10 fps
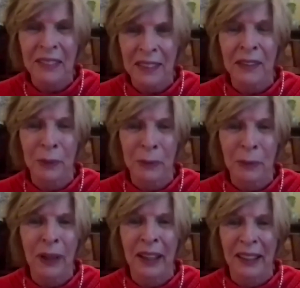either
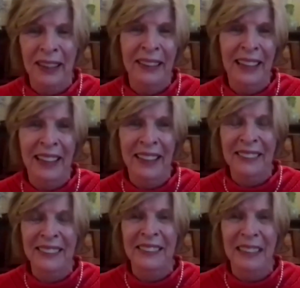way. And
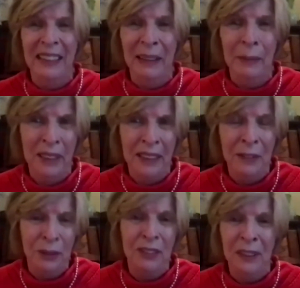that's an
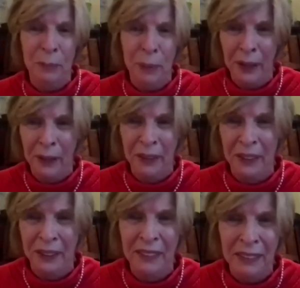interesting
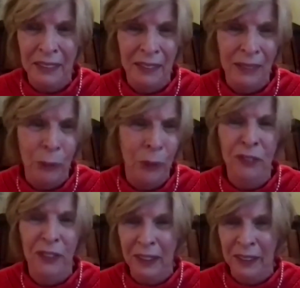parallel to
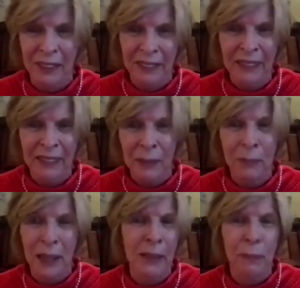warfare in
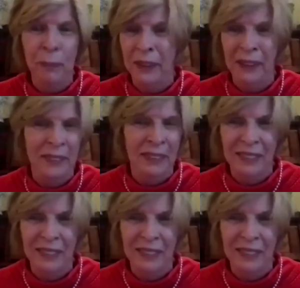many places.